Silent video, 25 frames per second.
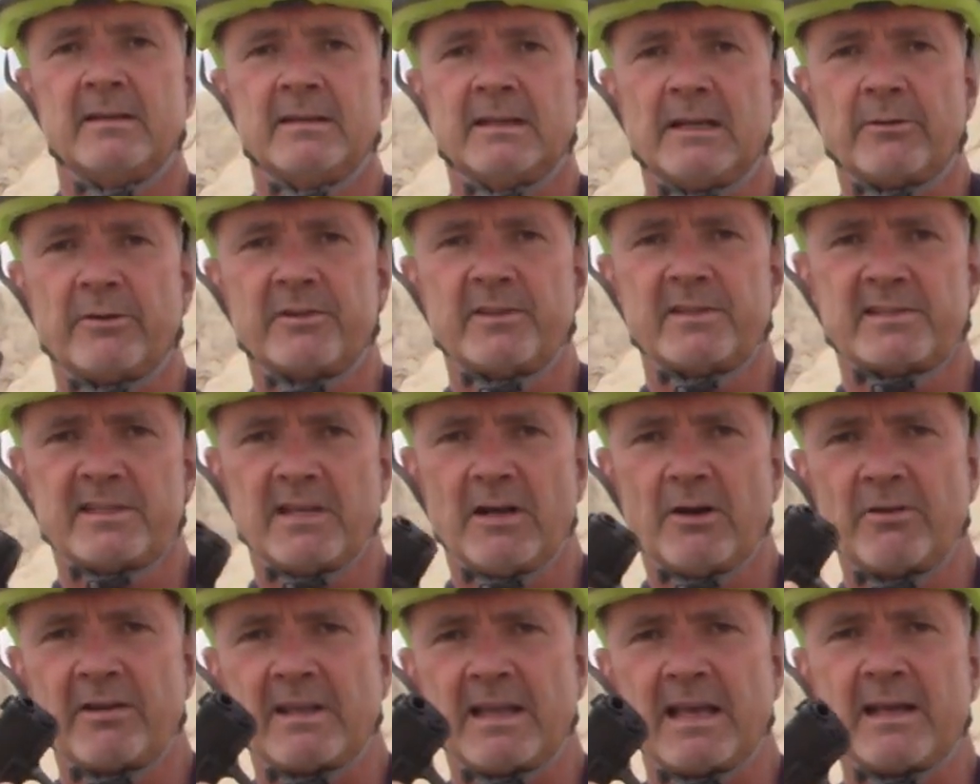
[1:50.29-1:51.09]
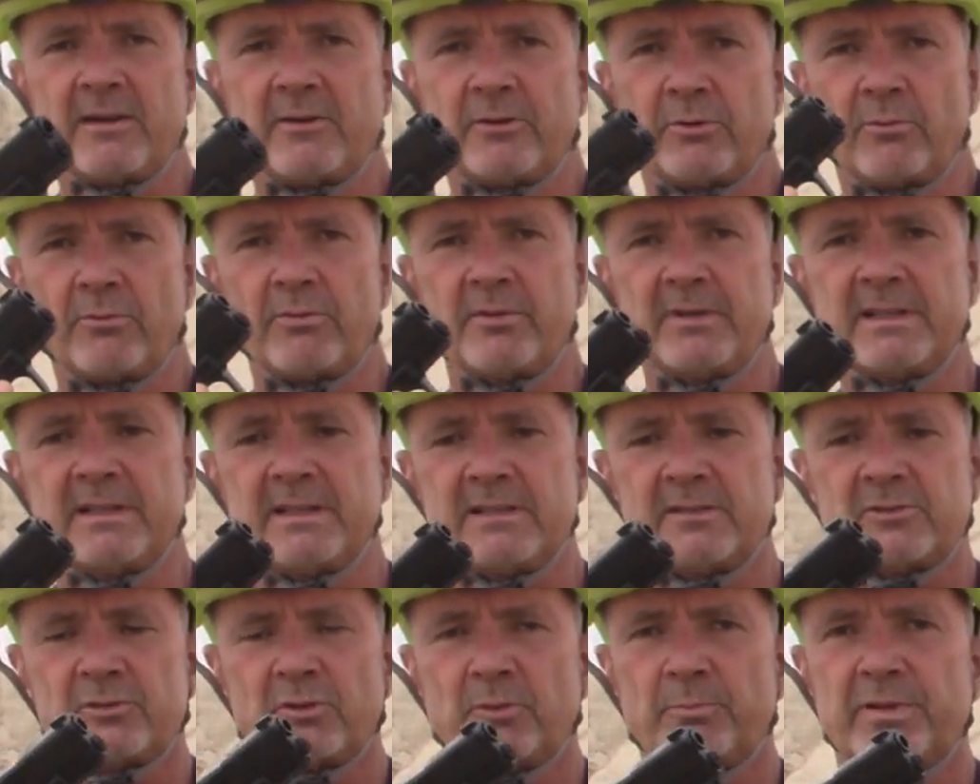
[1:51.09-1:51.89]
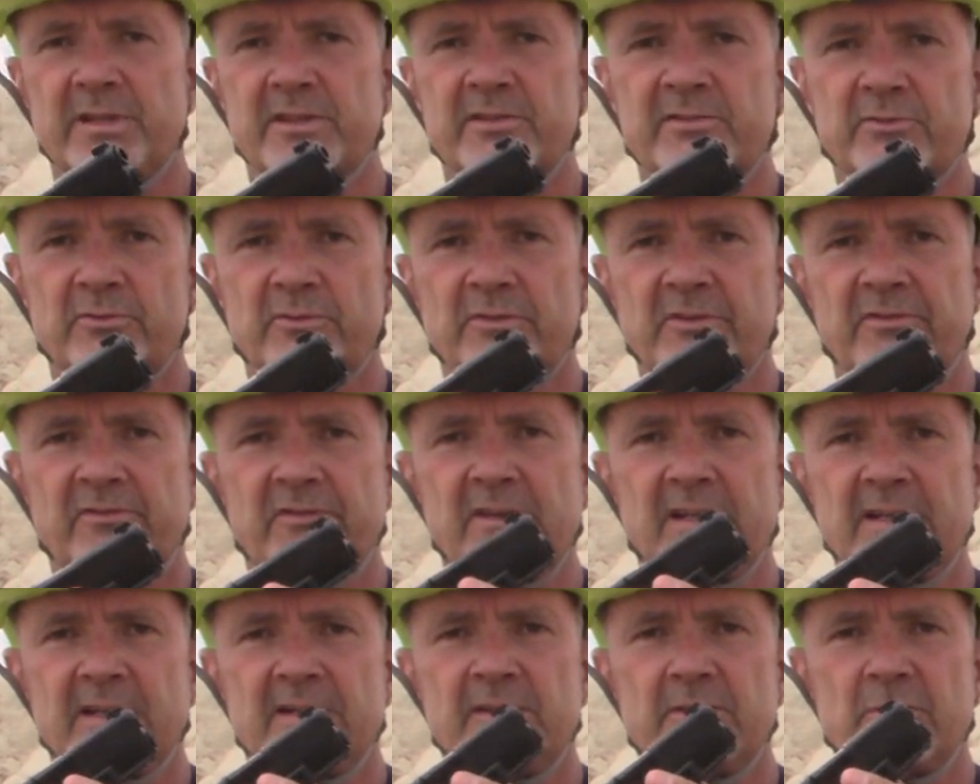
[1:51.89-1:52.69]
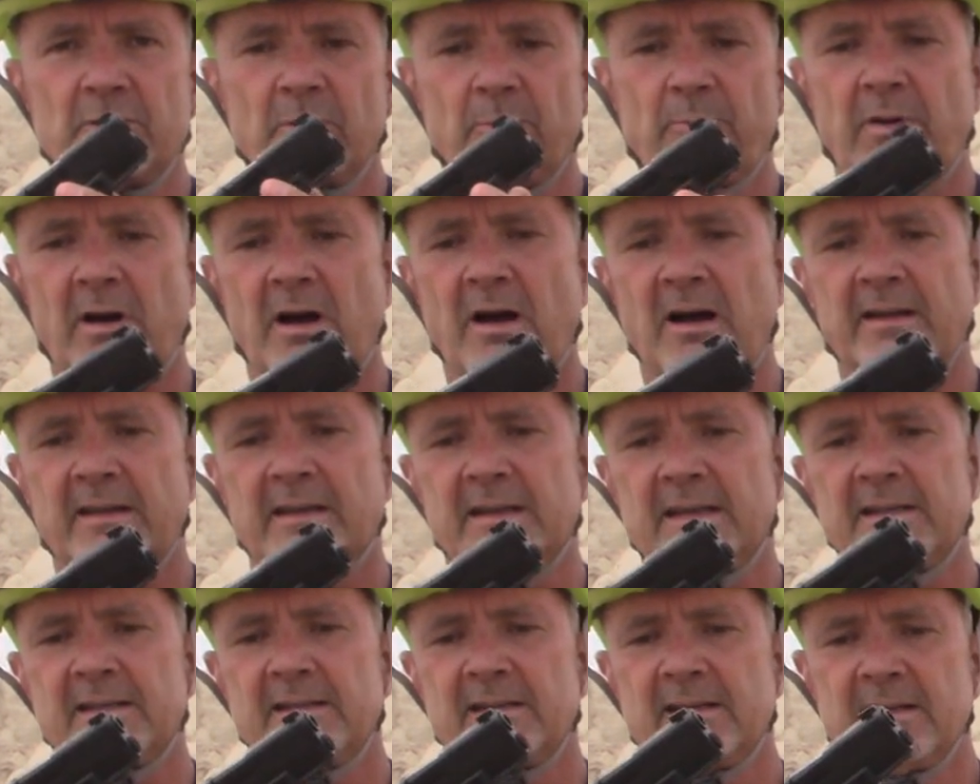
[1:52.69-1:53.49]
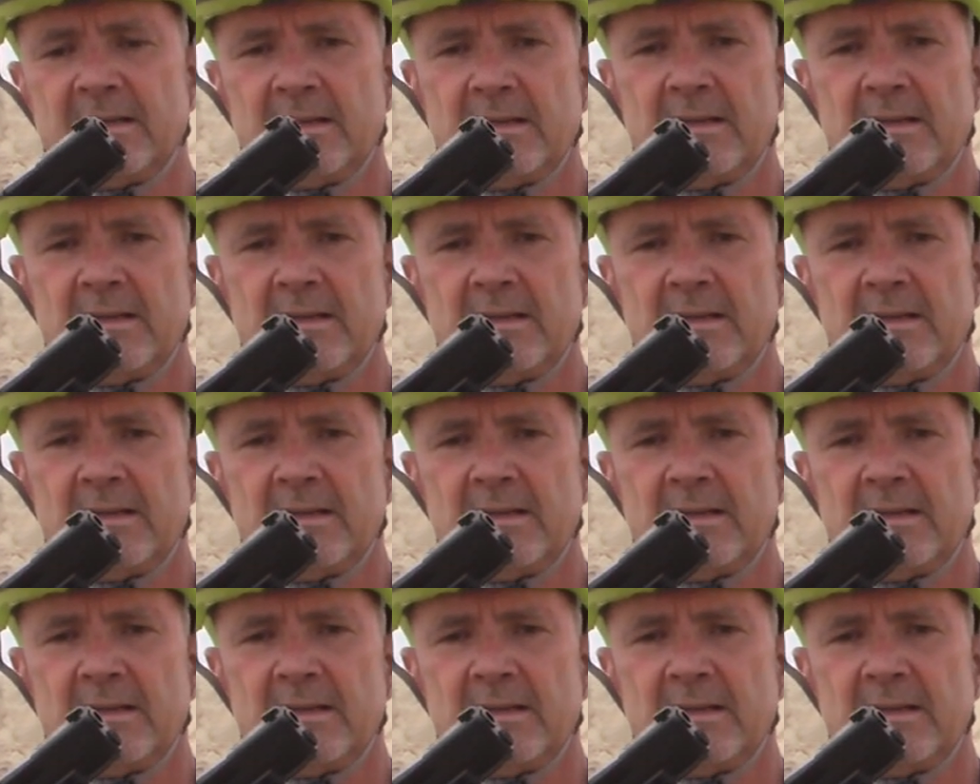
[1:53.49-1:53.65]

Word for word: Now with this Hellcat, in order to get your pistol to fit into your pocket,